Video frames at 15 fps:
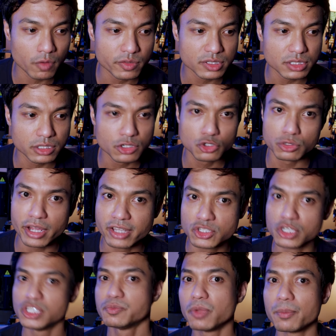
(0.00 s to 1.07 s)
obviously, should I
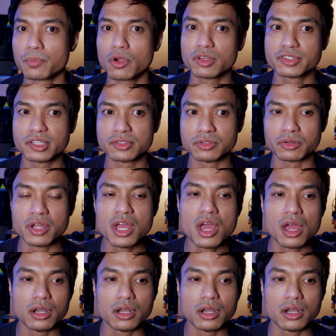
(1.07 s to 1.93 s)
change my processor?